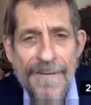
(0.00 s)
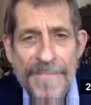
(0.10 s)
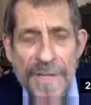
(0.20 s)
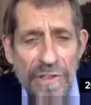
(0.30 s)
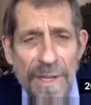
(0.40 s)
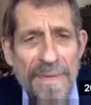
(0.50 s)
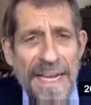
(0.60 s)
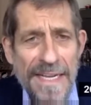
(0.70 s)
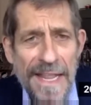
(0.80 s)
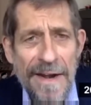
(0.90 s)
So let me
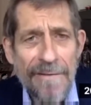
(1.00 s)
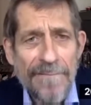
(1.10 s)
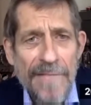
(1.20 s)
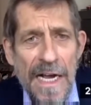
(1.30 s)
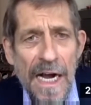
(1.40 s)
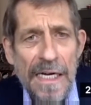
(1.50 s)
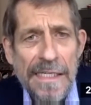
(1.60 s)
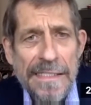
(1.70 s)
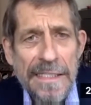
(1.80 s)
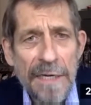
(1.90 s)
end there, and